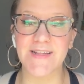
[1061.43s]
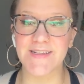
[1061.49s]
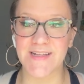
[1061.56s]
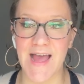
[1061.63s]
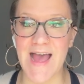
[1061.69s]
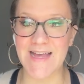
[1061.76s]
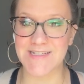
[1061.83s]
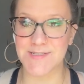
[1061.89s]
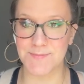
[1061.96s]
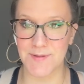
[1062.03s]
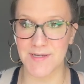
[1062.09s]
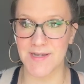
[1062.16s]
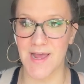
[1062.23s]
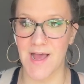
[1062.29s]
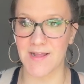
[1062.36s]
last
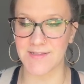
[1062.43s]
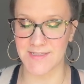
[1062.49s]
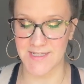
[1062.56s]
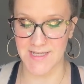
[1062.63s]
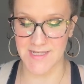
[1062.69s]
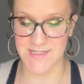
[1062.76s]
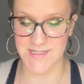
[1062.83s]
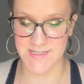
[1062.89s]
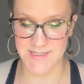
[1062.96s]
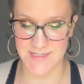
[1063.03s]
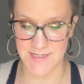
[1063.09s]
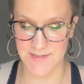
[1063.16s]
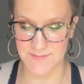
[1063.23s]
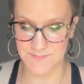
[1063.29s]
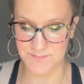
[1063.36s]
but not
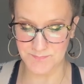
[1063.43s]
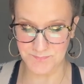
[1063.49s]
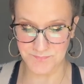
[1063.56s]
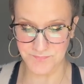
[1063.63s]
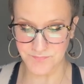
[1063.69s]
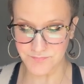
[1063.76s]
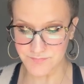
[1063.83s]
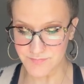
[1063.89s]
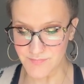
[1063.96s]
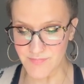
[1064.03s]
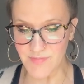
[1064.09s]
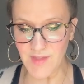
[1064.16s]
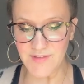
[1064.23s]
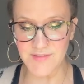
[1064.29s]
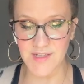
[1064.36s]
least,
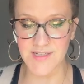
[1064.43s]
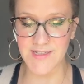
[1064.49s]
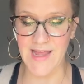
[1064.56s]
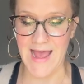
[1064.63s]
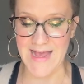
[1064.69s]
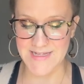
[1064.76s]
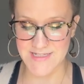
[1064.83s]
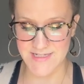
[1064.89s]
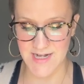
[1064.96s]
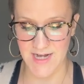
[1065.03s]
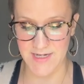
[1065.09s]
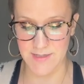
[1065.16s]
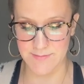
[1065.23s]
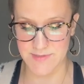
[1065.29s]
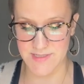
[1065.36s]
the last
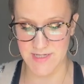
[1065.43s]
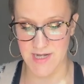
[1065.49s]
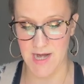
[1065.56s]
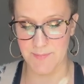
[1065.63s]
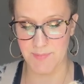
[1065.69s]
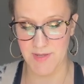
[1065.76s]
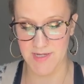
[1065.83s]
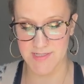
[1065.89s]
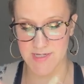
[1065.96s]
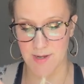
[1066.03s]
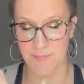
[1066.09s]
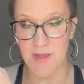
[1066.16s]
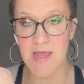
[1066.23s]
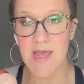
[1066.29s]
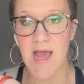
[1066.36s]
items that I picked
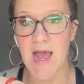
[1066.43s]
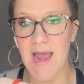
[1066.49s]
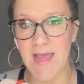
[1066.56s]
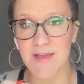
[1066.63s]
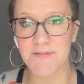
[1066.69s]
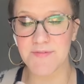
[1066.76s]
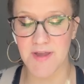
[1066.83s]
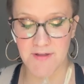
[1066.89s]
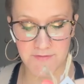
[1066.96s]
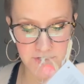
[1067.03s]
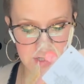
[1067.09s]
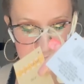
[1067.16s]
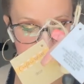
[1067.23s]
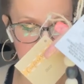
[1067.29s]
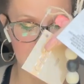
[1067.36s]
up. I have never seen